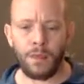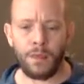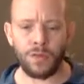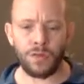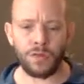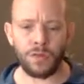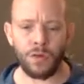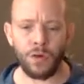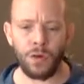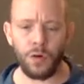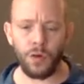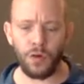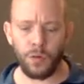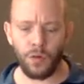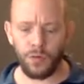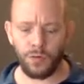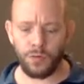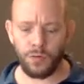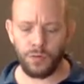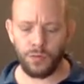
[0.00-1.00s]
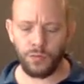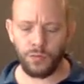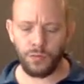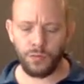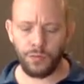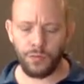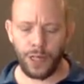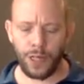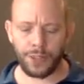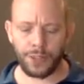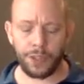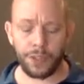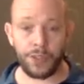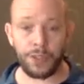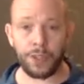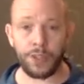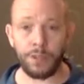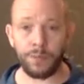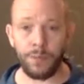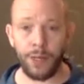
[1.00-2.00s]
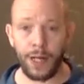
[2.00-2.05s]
so at the gym